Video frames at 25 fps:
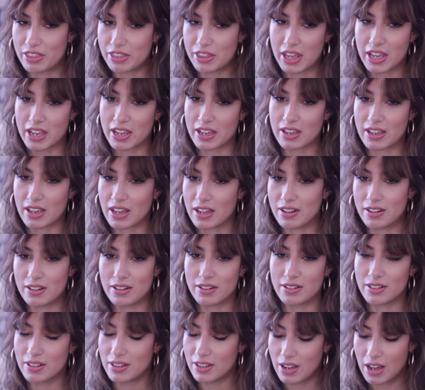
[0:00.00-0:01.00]
thing,
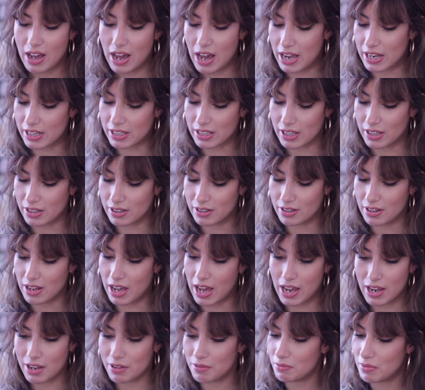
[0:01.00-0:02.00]
and I
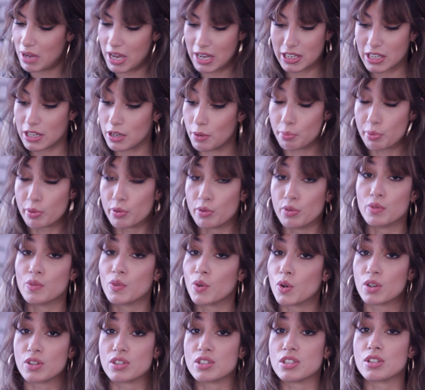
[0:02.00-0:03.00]
can approve
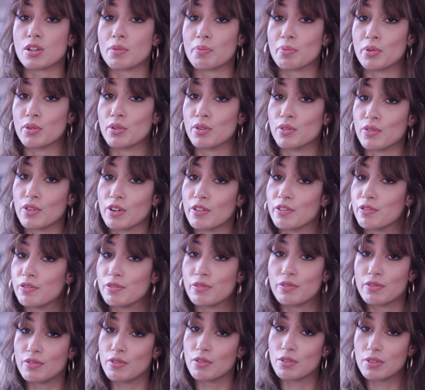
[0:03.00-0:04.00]
or disapprove of
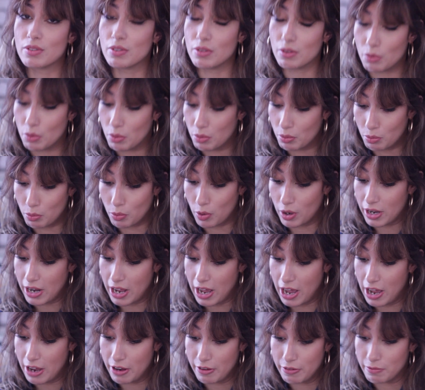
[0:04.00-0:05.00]
what
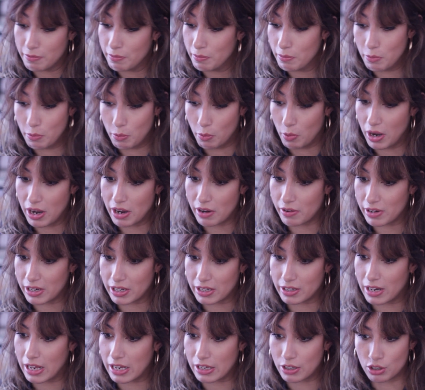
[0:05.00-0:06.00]
I'm
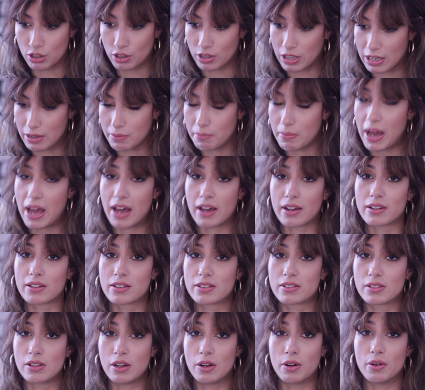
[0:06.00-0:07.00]
wearing, like, looking back.
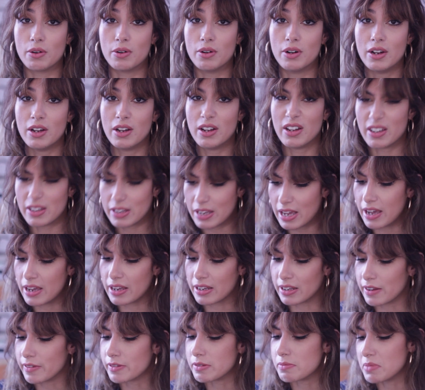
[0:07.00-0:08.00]
So yeah,
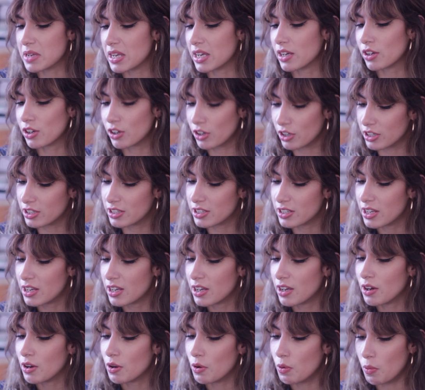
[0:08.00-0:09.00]
it gives me a good
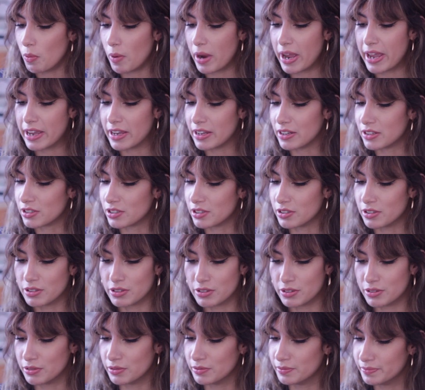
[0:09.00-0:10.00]
way
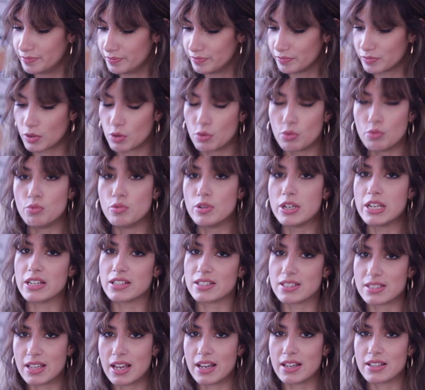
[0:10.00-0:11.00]
to
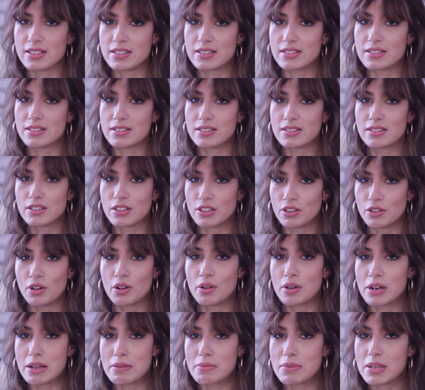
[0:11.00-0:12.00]
reassess, you
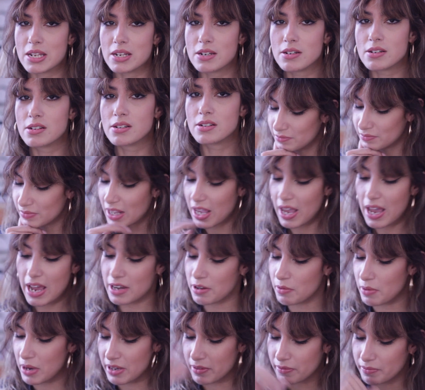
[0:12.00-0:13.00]
know what I mean?
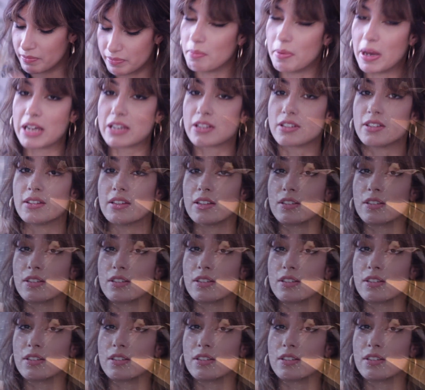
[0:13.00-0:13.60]
Anyway, back to